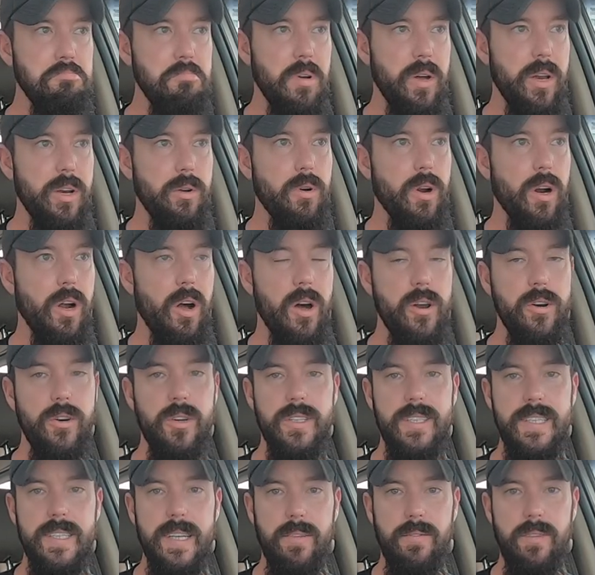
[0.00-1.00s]
anywhere
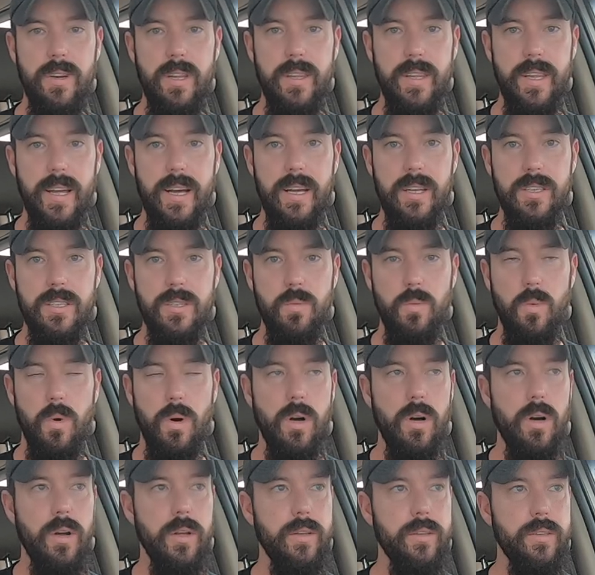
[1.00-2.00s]
170,000
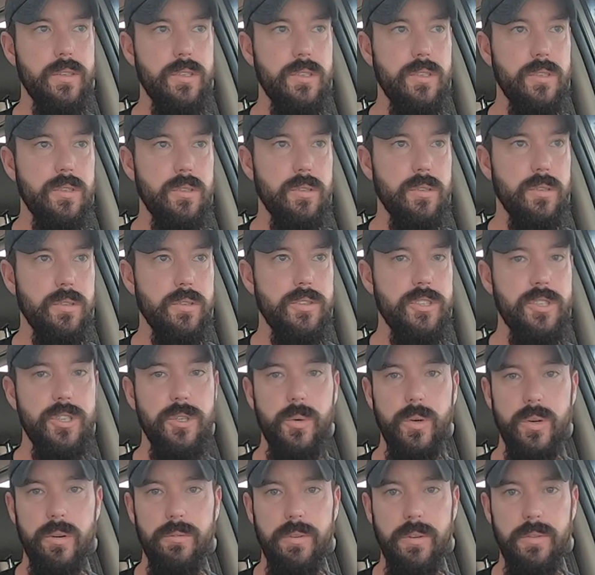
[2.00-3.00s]
won to
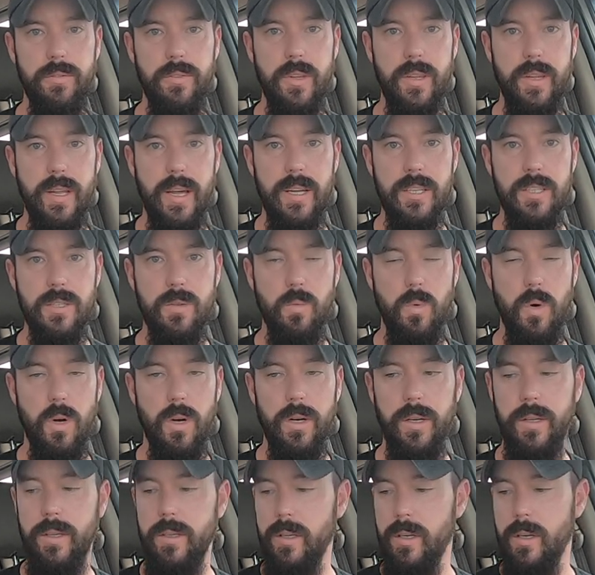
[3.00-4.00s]
250,000
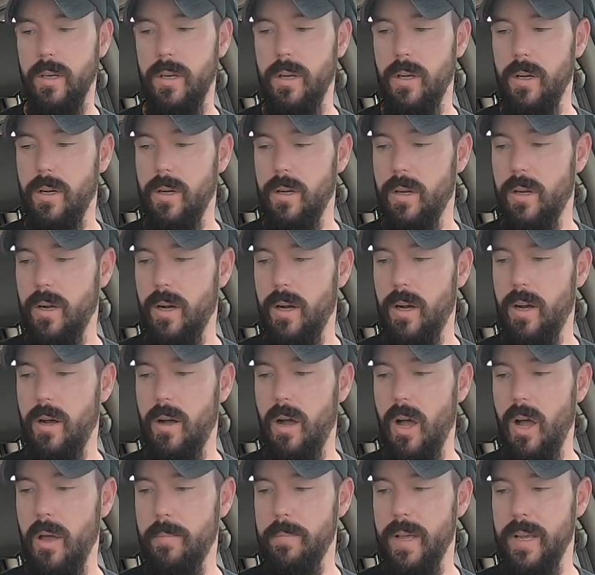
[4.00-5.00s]
won.
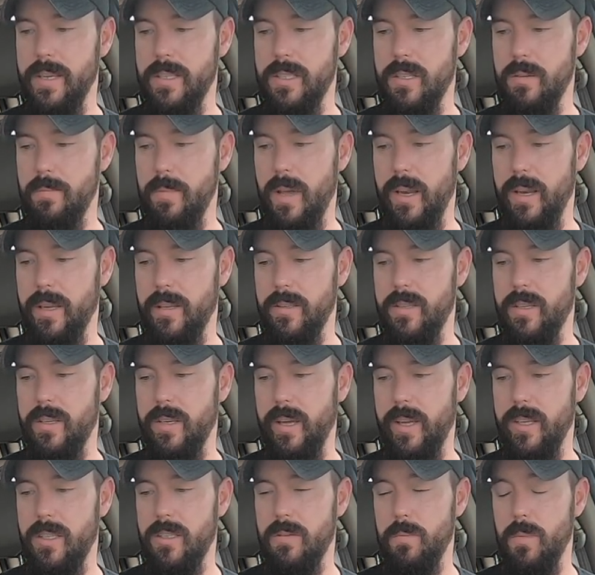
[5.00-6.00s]
I'm estimating
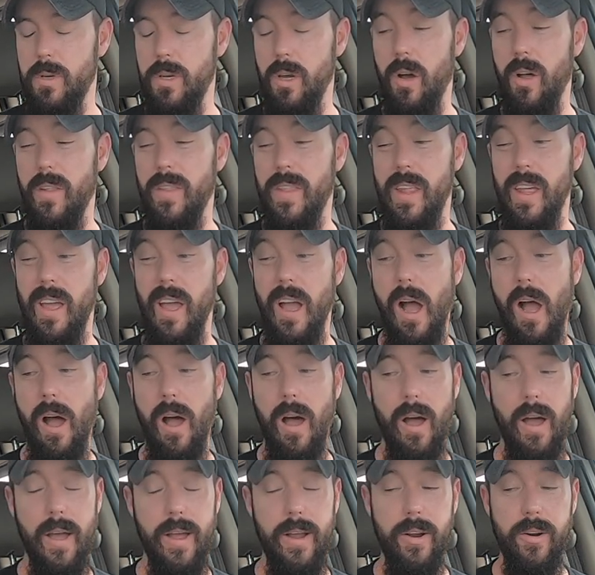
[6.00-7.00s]
today to be on the
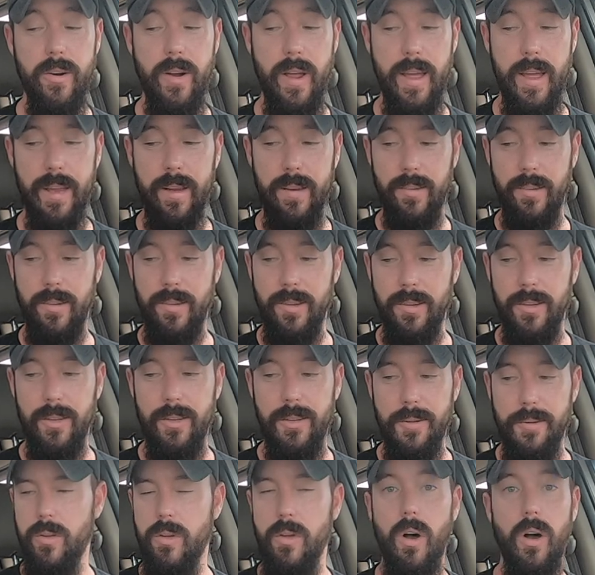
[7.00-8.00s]
higher end.
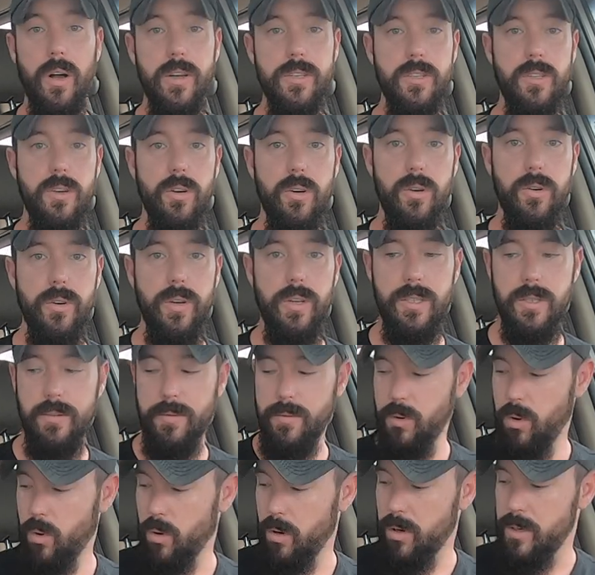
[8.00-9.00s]
Costco is,
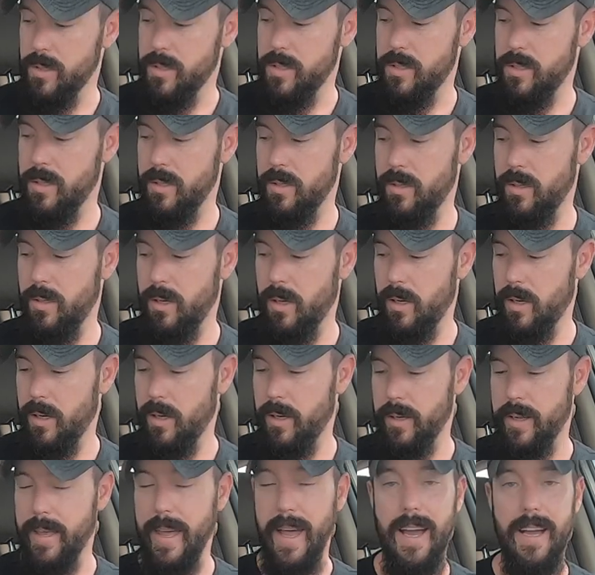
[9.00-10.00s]
of course,
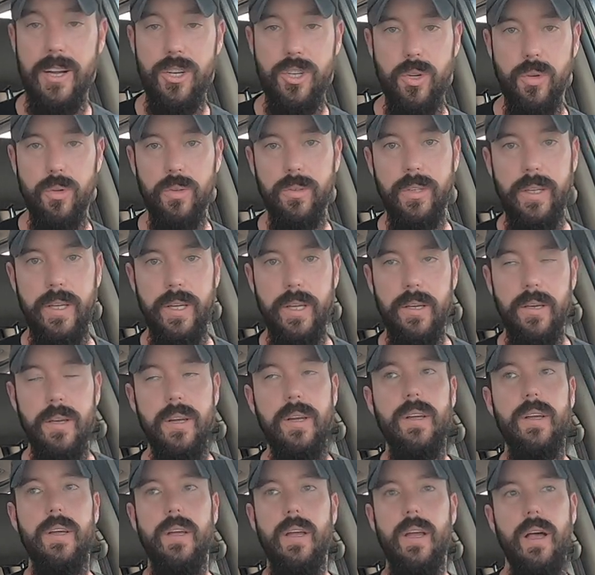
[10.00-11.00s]
cash only,
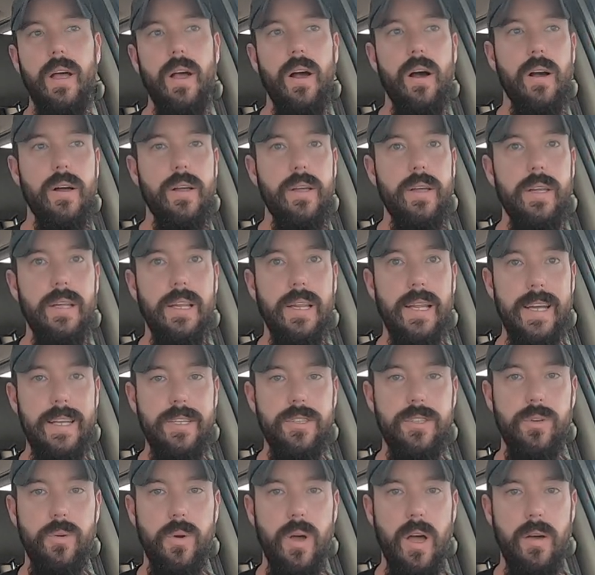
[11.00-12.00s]

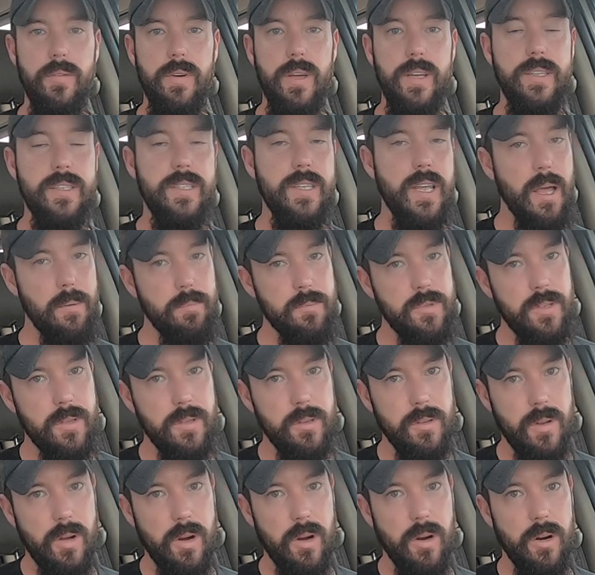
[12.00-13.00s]
unless you have a
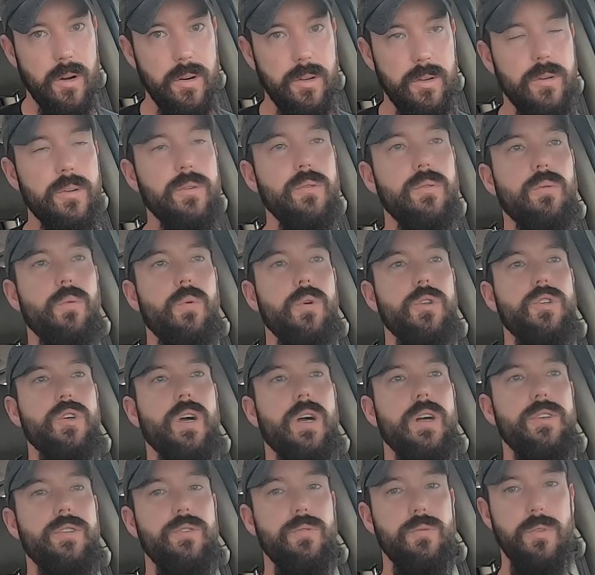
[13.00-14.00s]
Samsung card, which
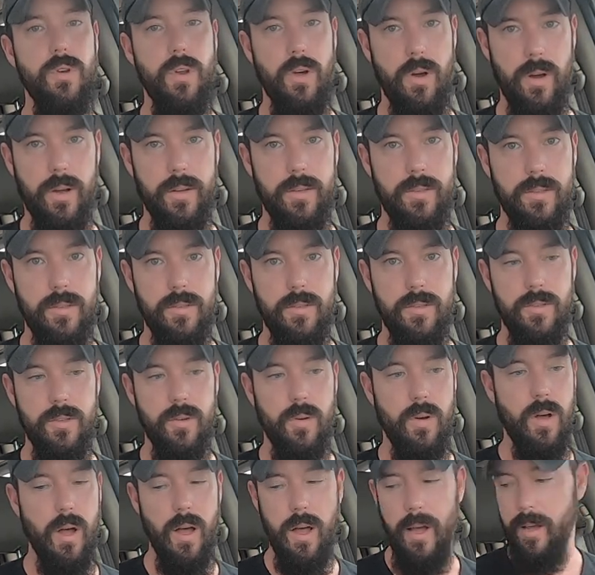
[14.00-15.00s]
I do not.
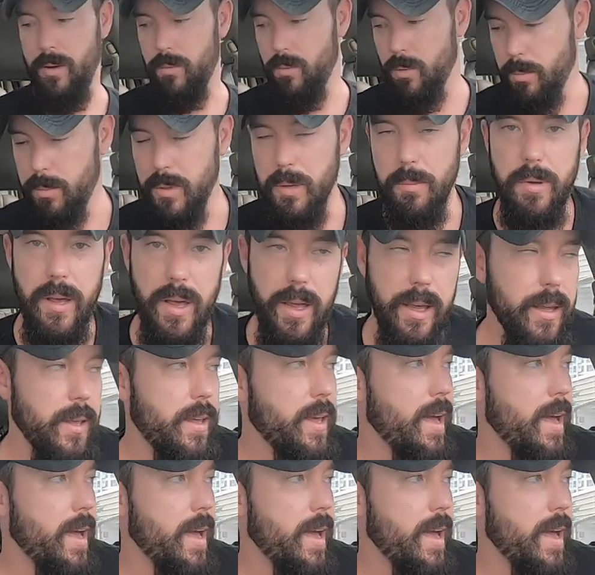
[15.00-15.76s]
So I will be paying